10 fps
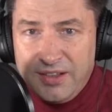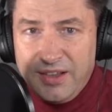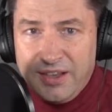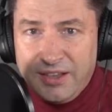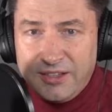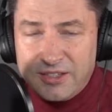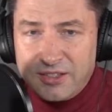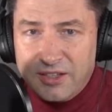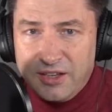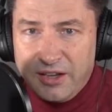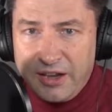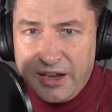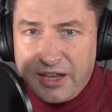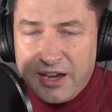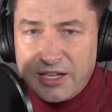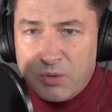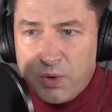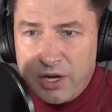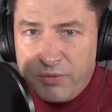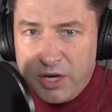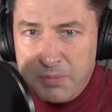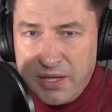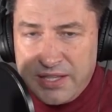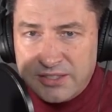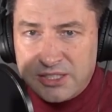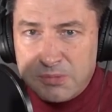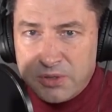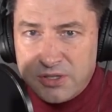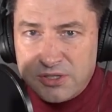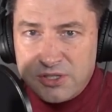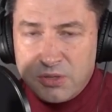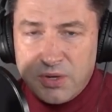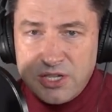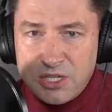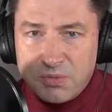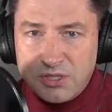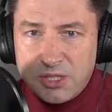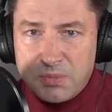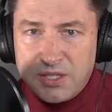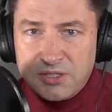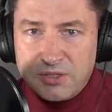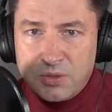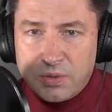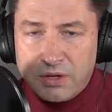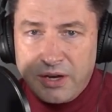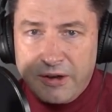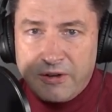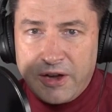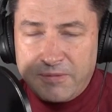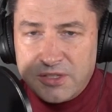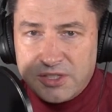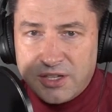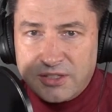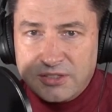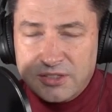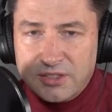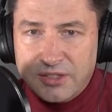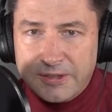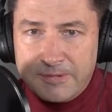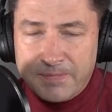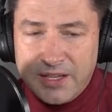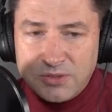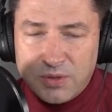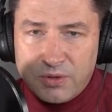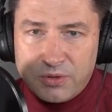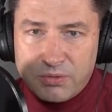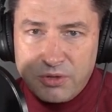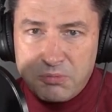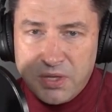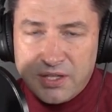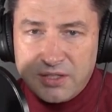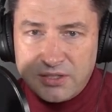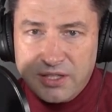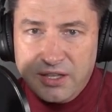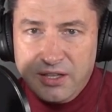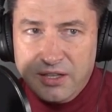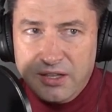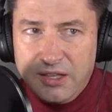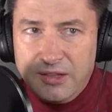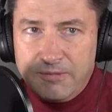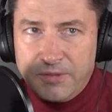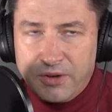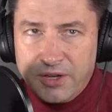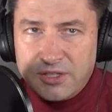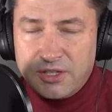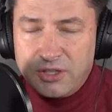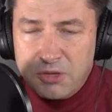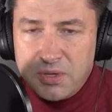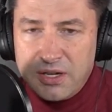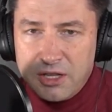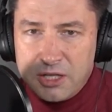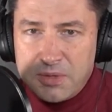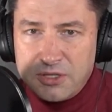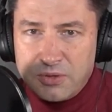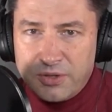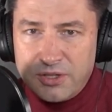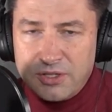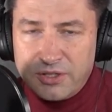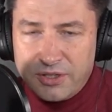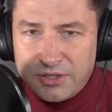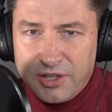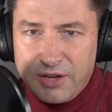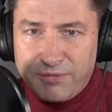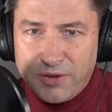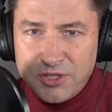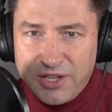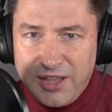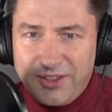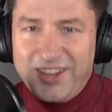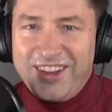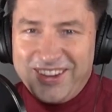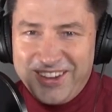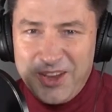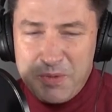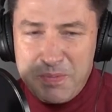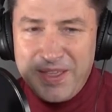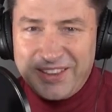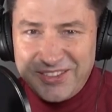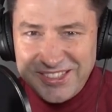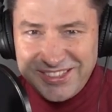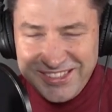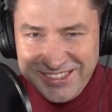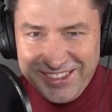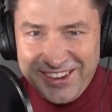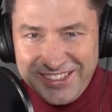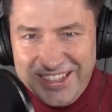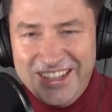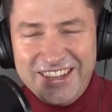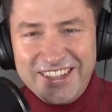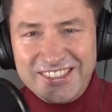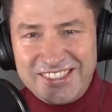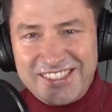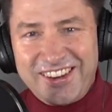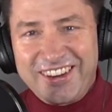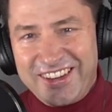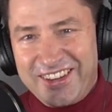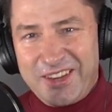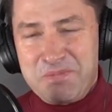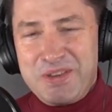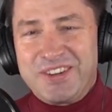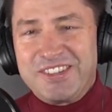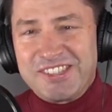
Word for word: And I kind of wonder if we're going to be in that similar situation with some of these newer aircraft designs as we go through, because there is a human element to it. There's a lot of functionality in a human being, which isn't necessarily in a computer.